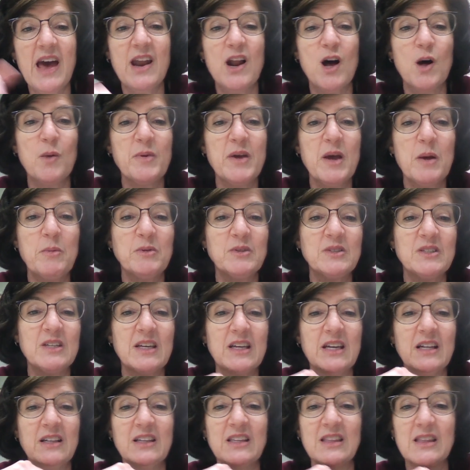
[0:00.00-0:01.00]
and I'll be able to
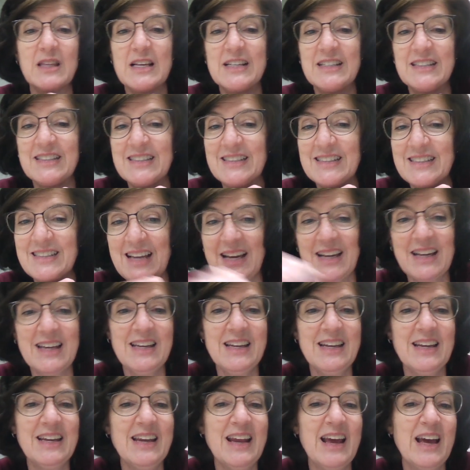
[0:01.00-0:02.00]
kill it the
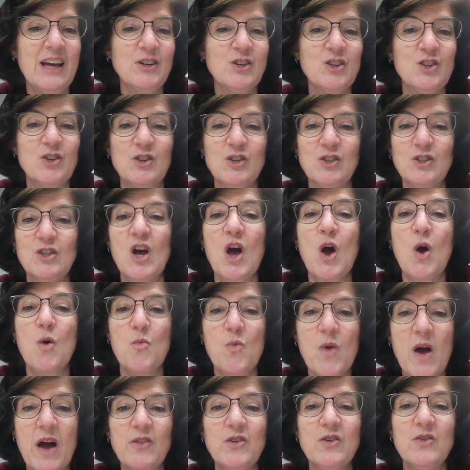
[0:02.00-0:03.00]
second it enters
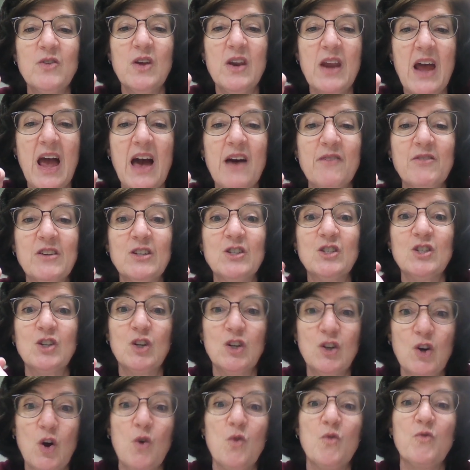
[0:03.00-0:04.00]
rather than having to
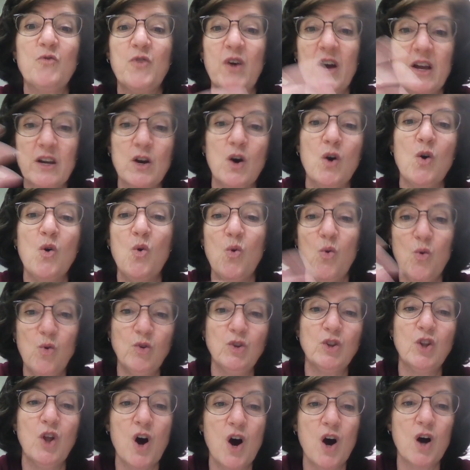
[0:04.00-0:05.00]
go fight a
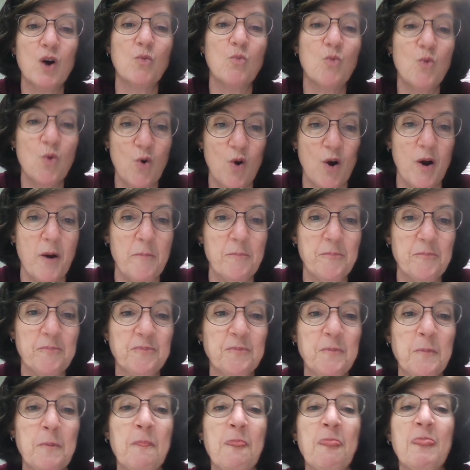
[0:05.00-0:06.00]
whole long war.
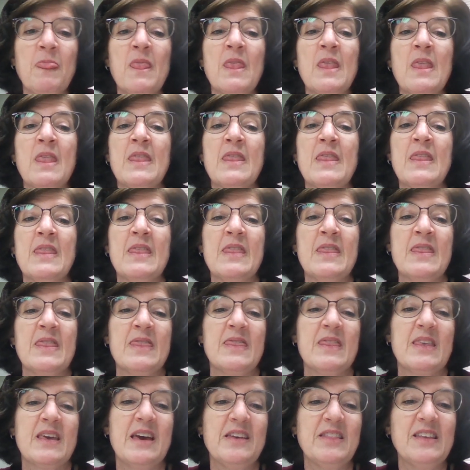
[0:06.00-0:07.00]

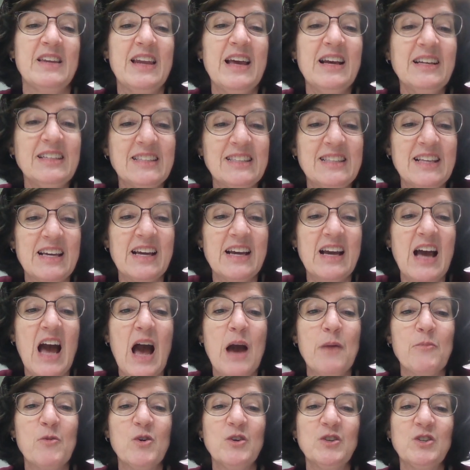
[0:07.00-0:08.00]
Okay, the next thing
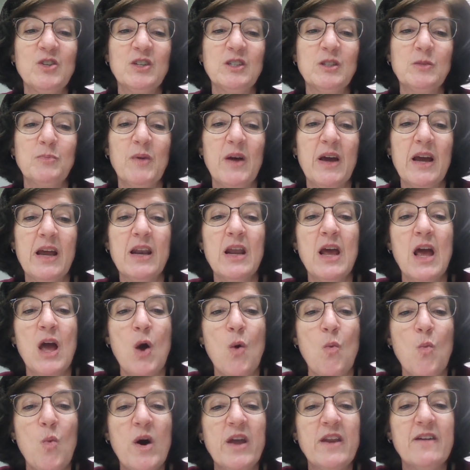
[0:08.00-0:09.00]
I'm going to explain
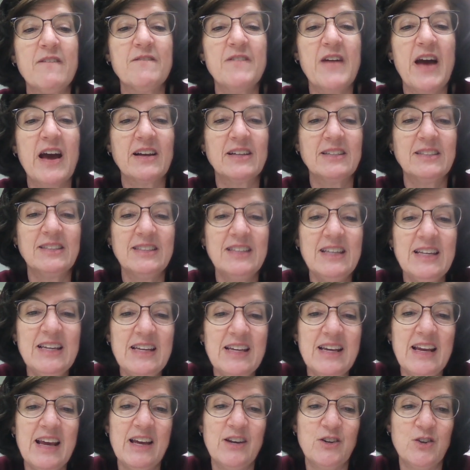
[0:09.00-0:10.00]
when a
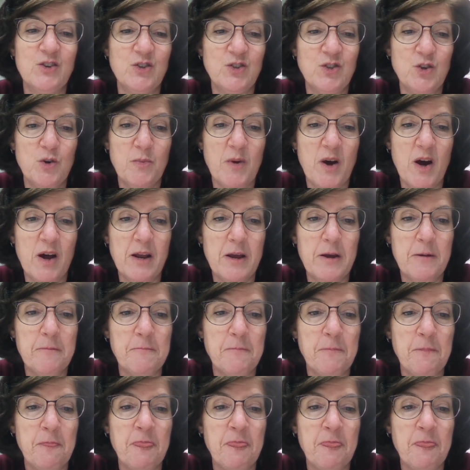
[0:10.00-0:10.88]
vaccine enters your body.